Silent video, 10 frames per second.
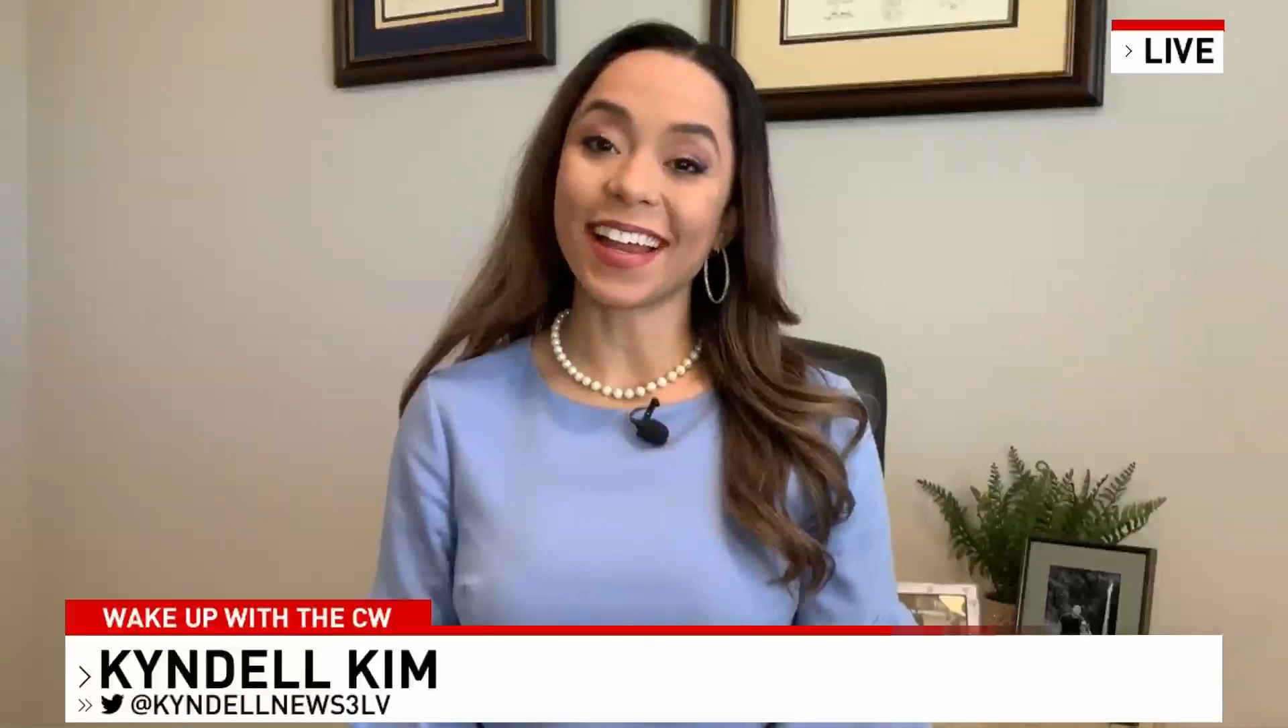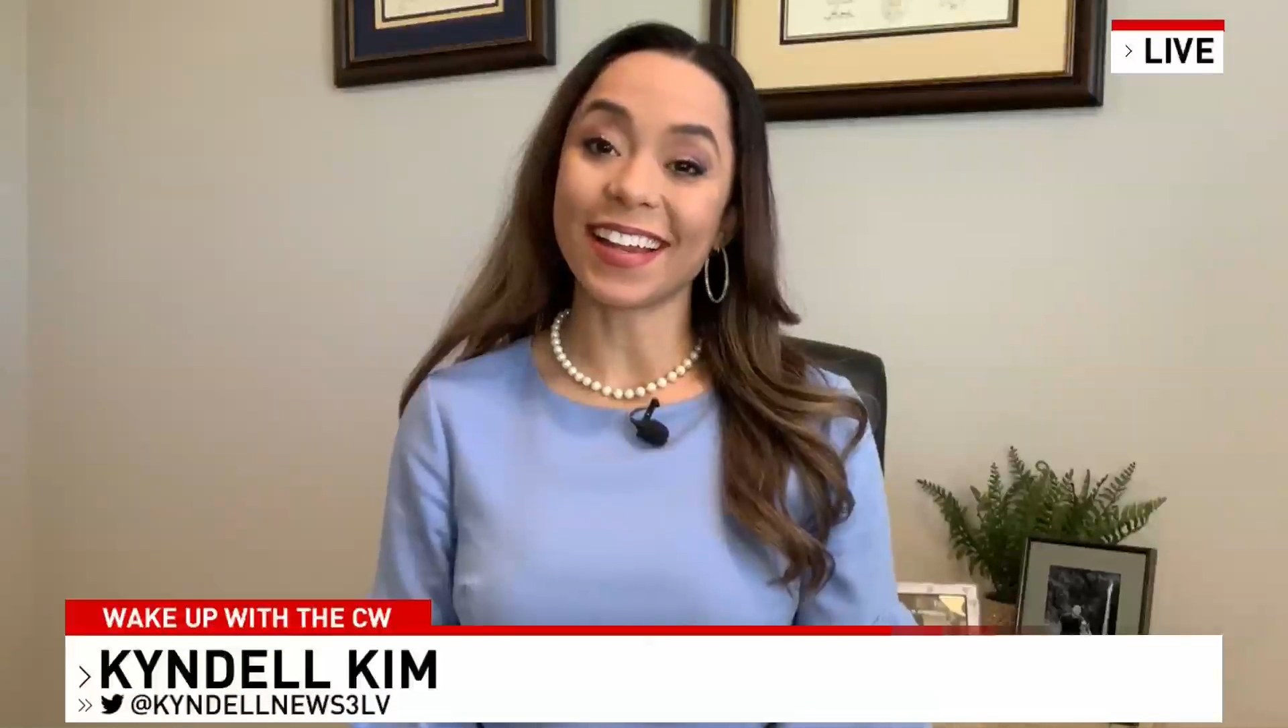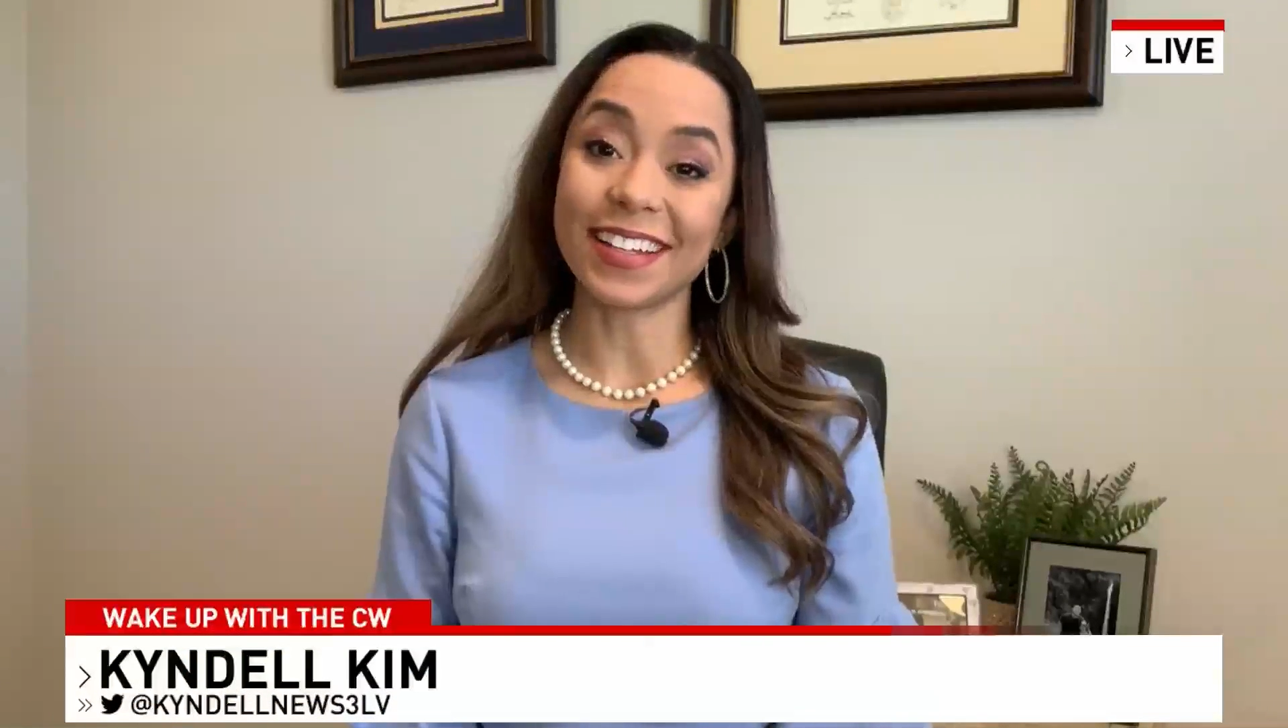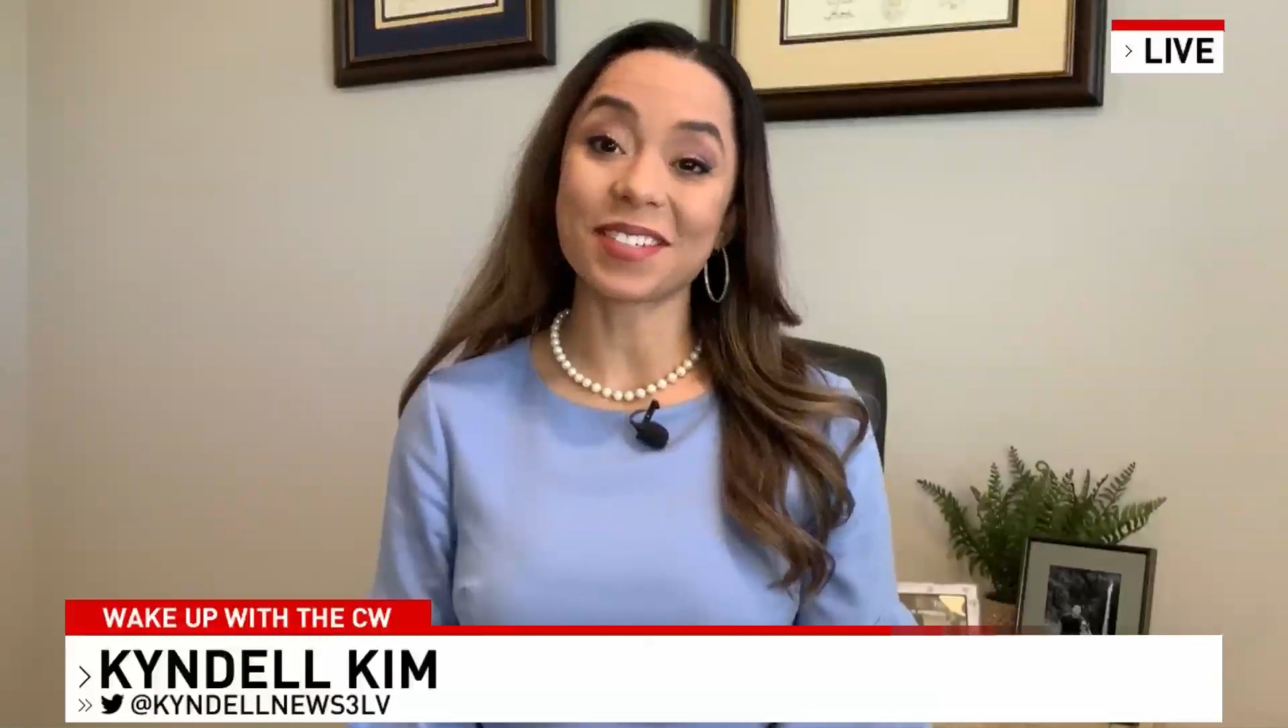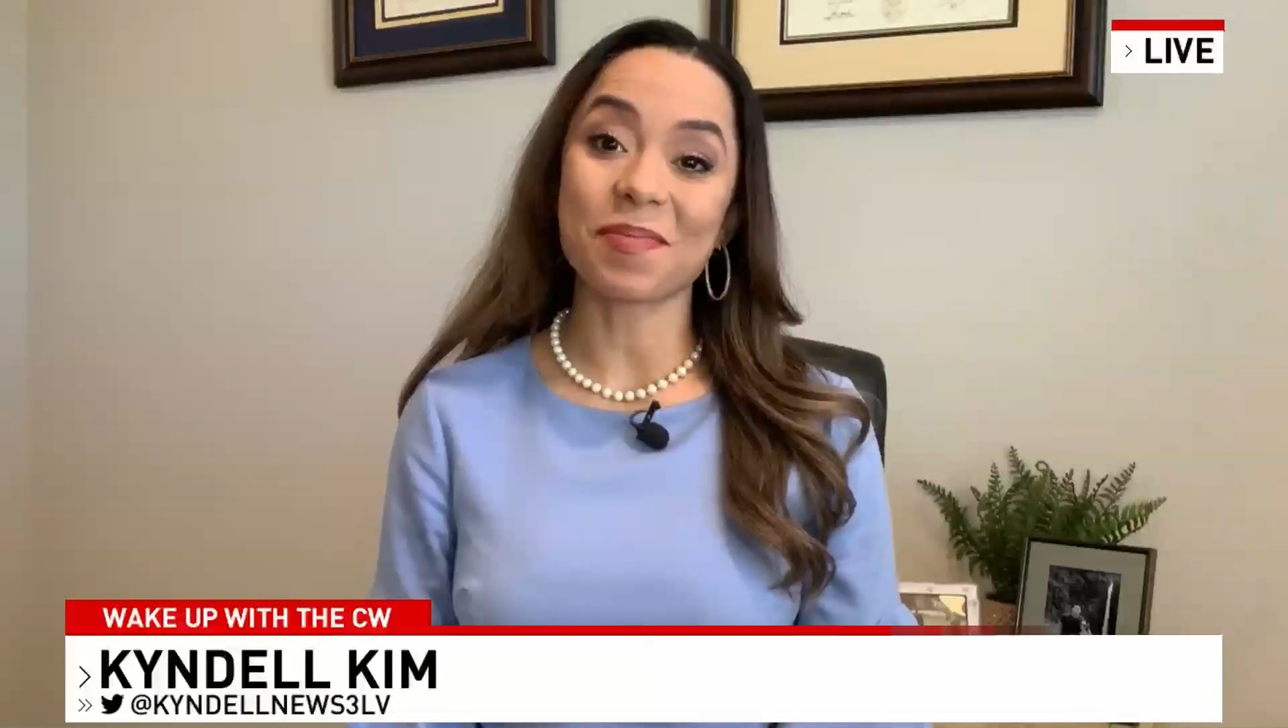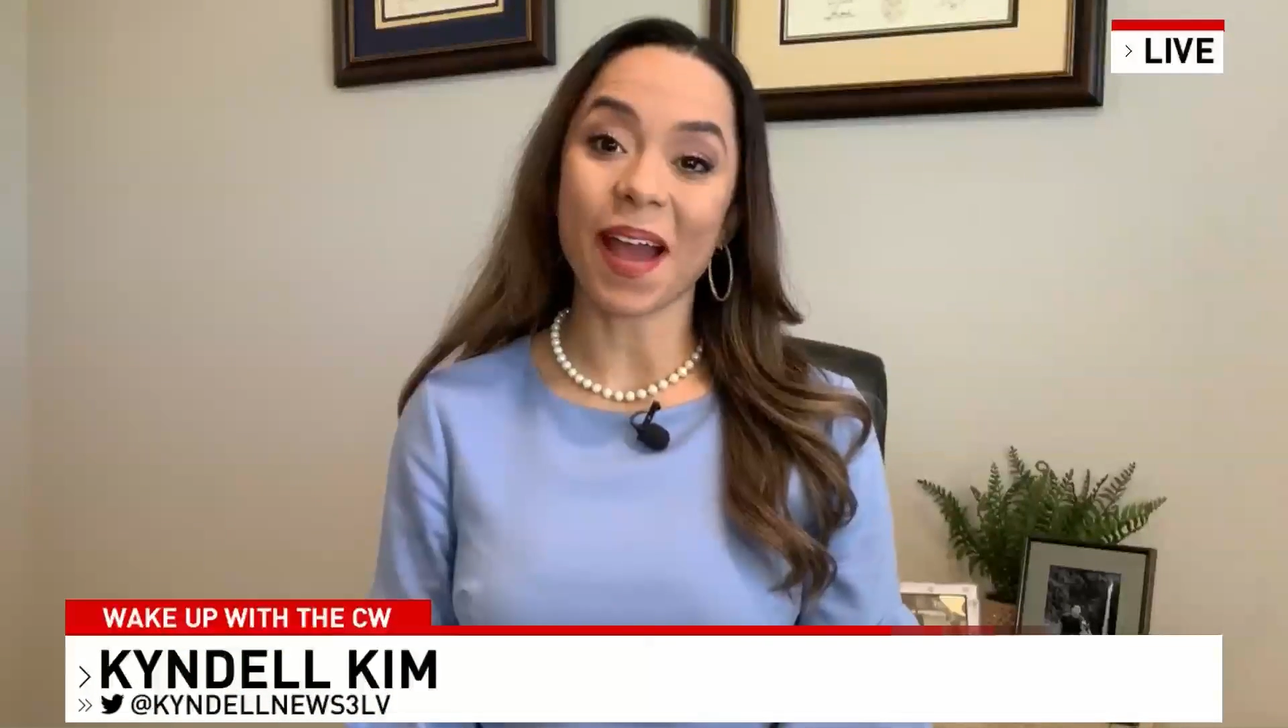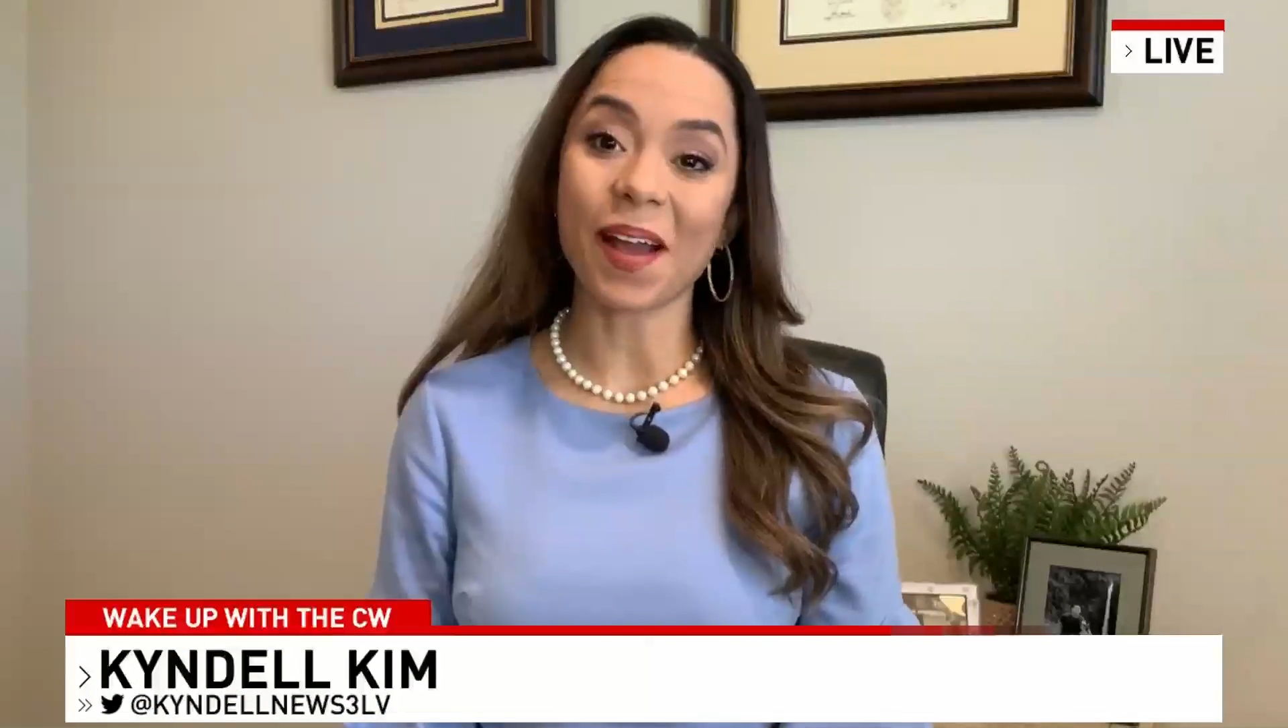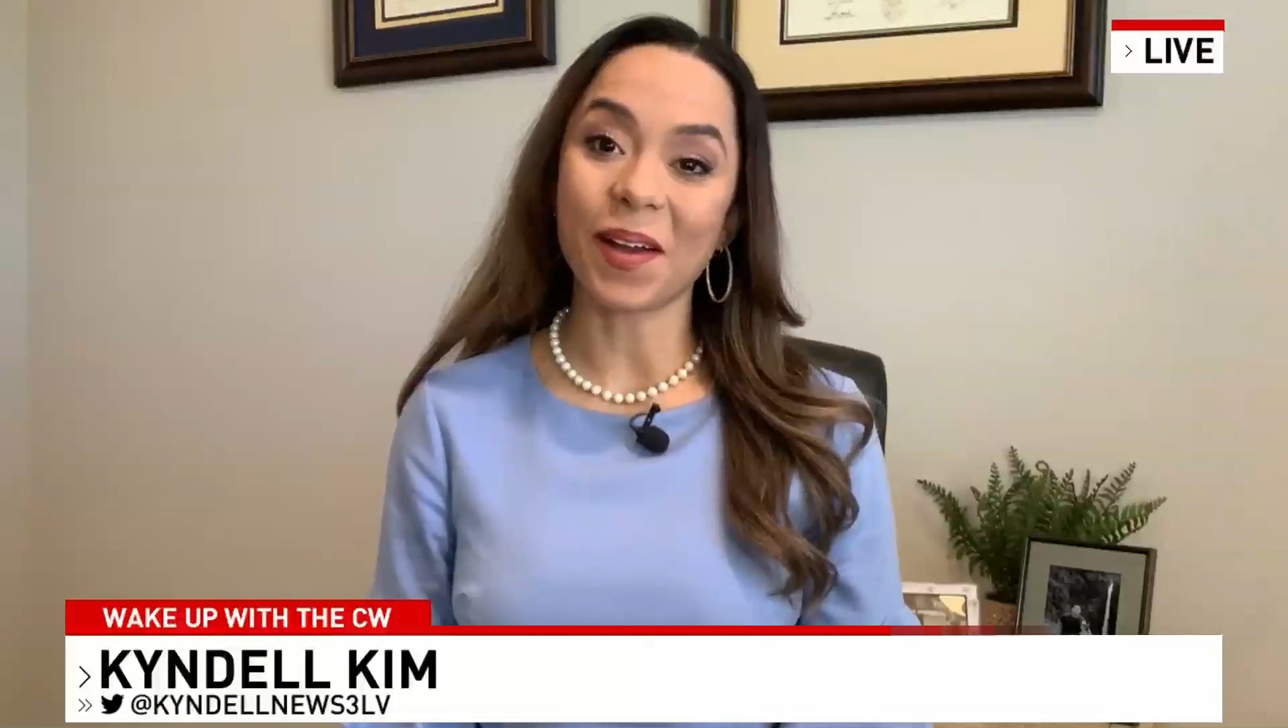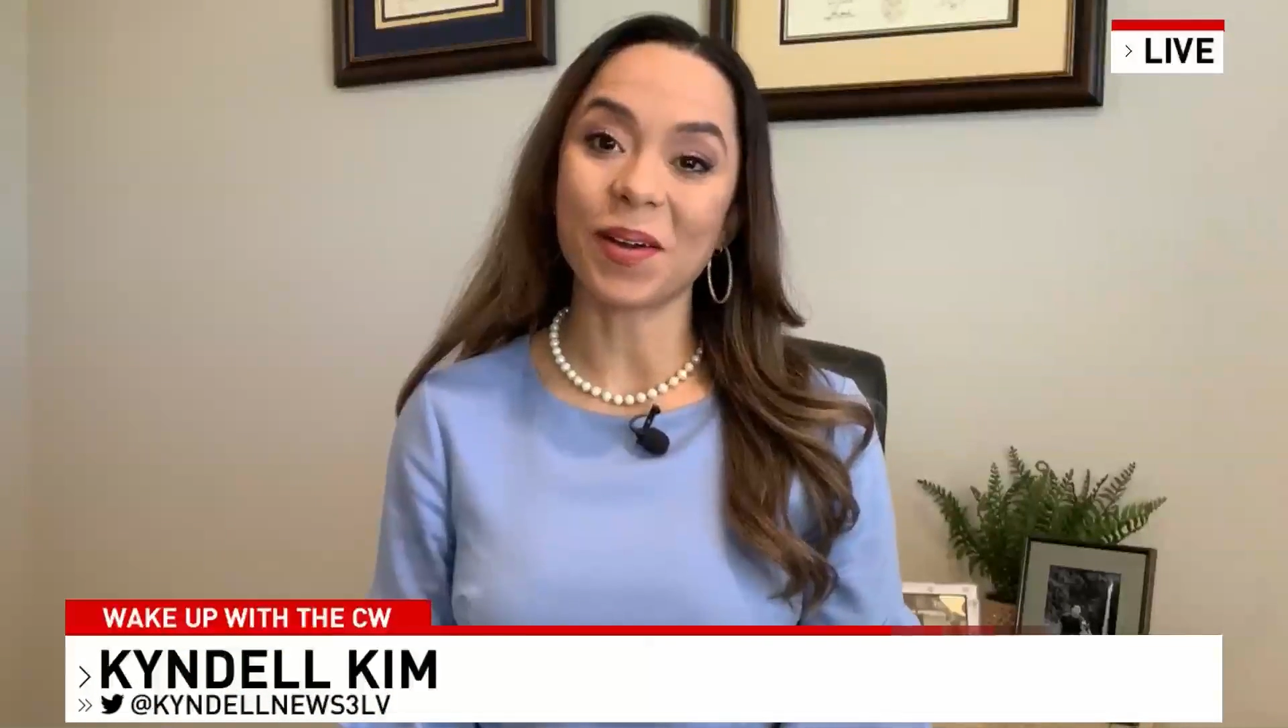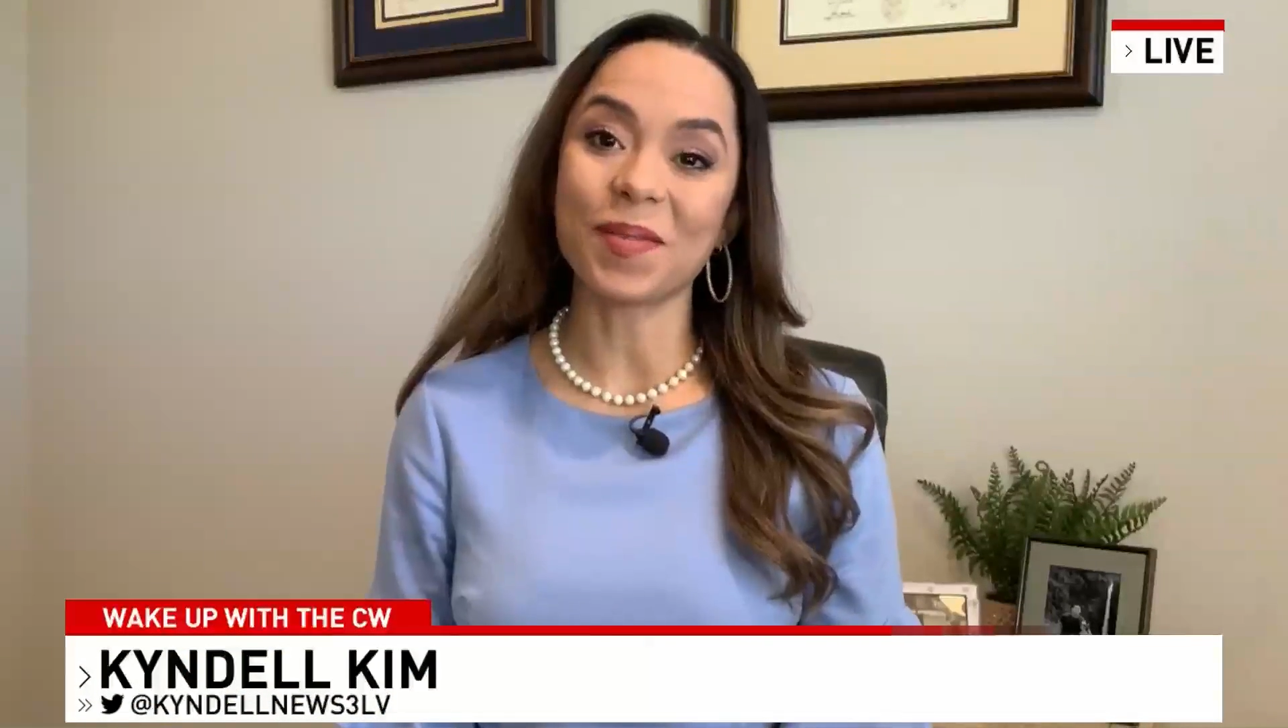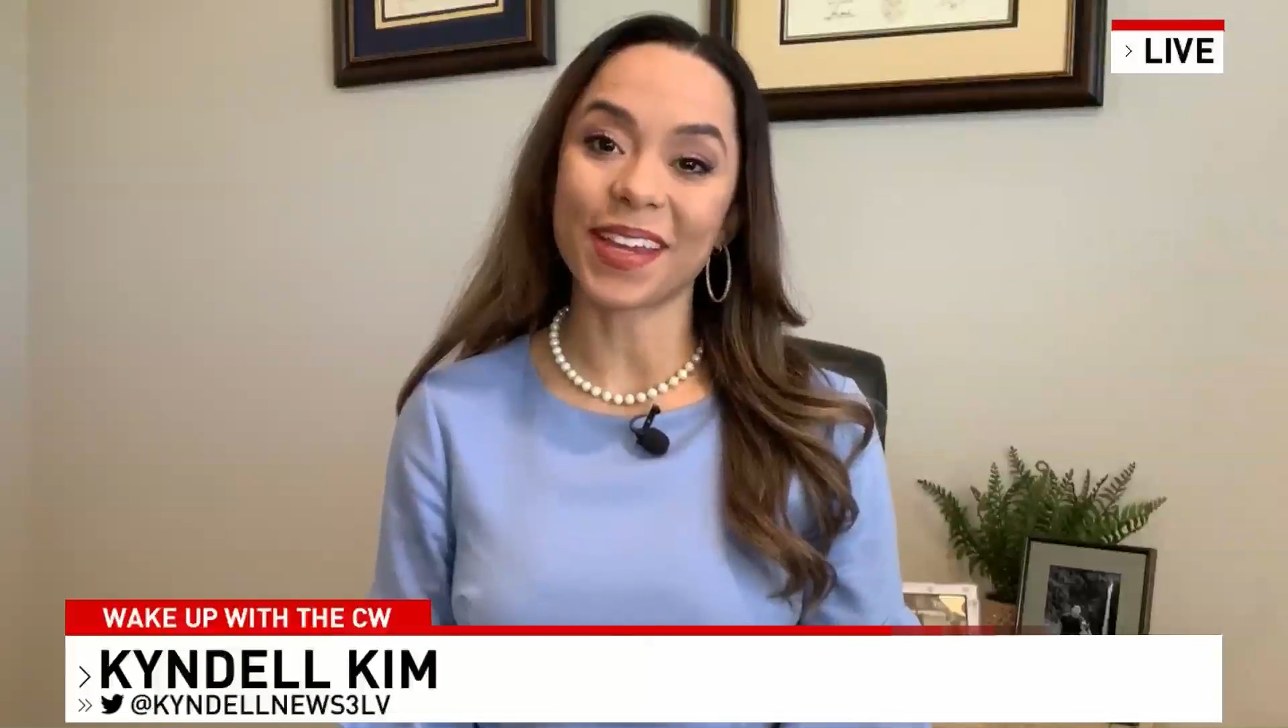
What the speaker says: and he's back home